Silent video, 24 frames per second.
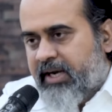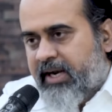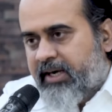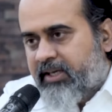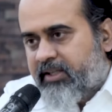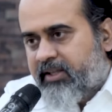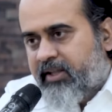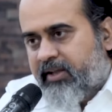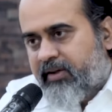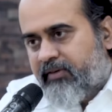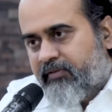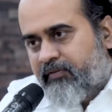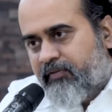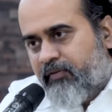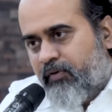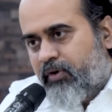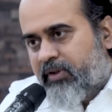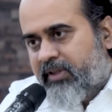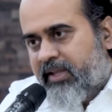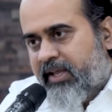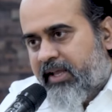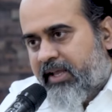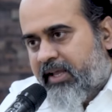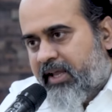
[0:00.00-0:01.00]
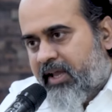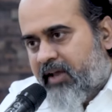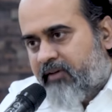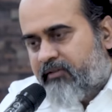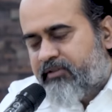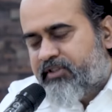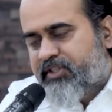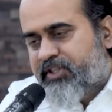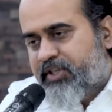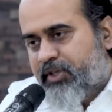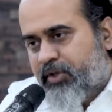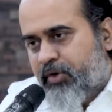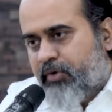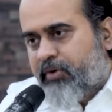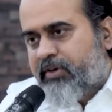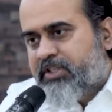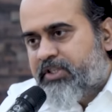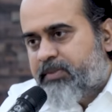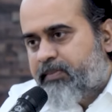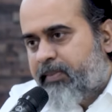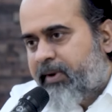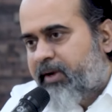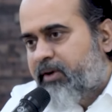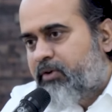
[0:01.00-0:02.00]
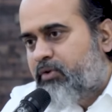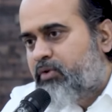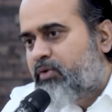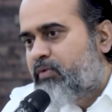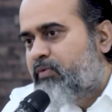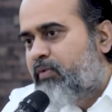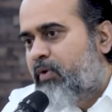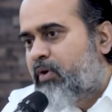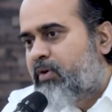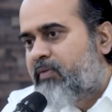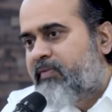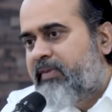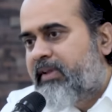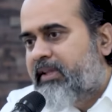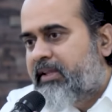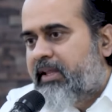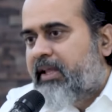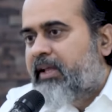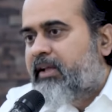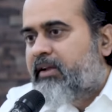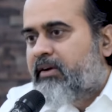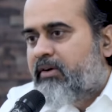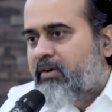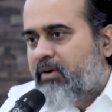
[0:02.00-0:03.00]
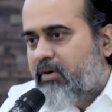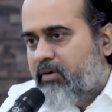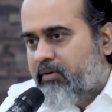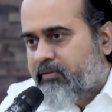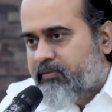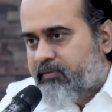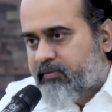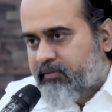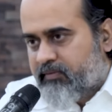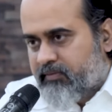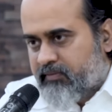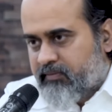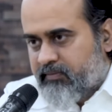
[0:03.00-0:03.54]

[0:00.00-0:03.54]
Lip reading: and therefore they gave zero respect to what we think of.